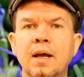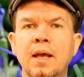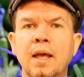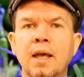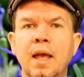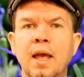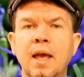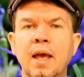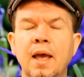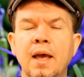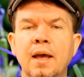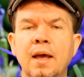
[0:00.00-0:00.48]

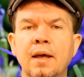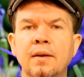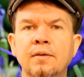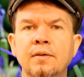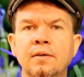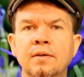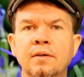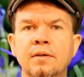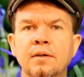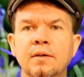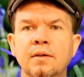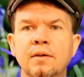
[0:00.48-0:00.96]

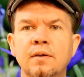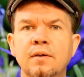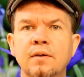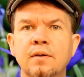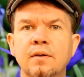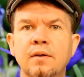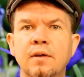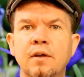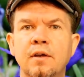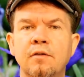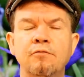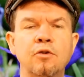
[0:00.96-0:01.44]
And
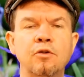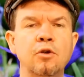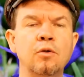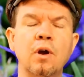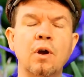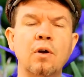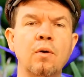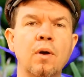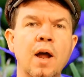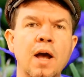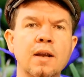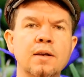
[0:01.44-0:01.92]
if you
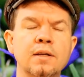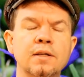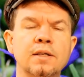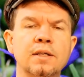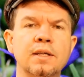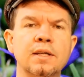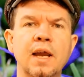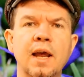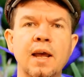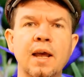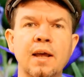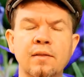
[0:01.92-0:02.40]
don't
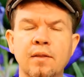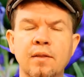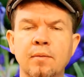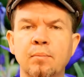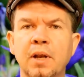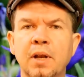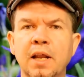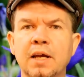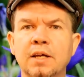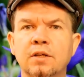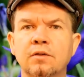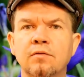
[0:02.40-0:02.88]
understand the
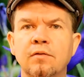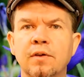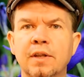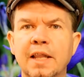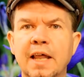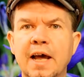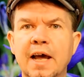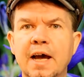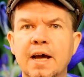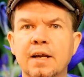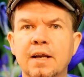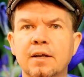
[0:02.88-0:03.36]
place for
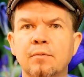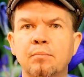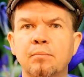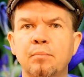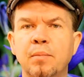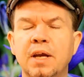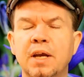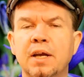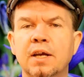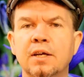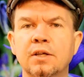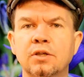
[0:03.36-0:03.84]
that
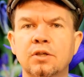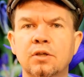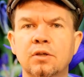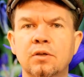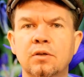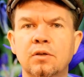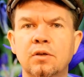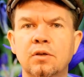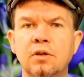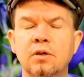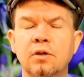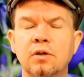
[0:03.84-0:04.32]
because
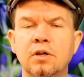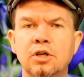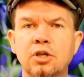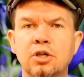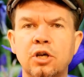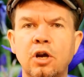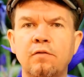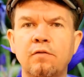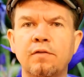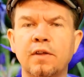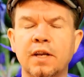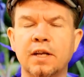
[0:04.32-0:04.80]
you're a
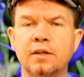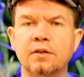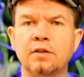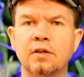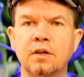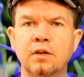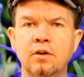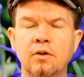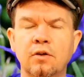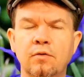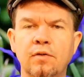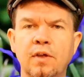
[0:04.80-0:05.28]
chauvinist
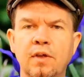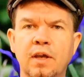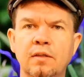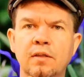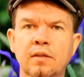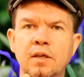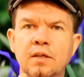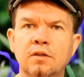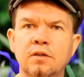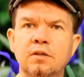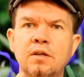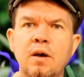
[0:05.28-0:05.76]
and you think
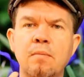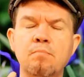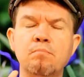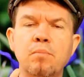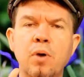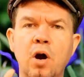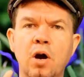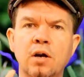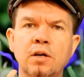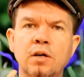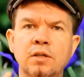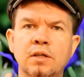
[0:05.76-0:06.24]
that some
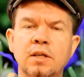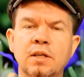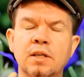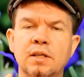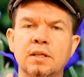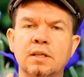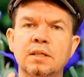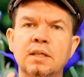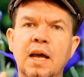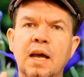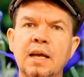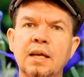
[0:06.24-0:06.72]
parts of the
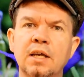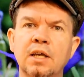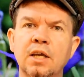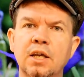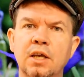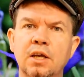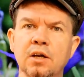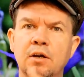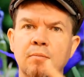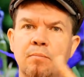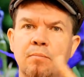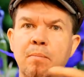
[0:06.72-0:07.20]

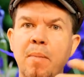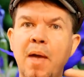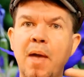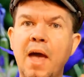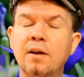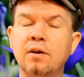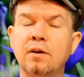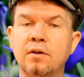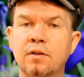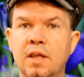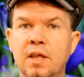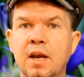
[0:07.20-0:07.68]
psyche are
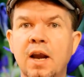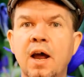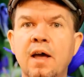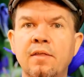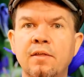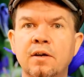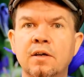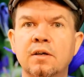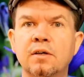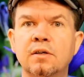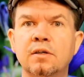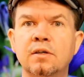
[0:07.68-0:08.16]
better than
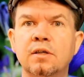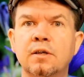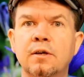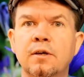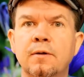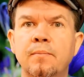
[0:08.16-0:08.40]
others,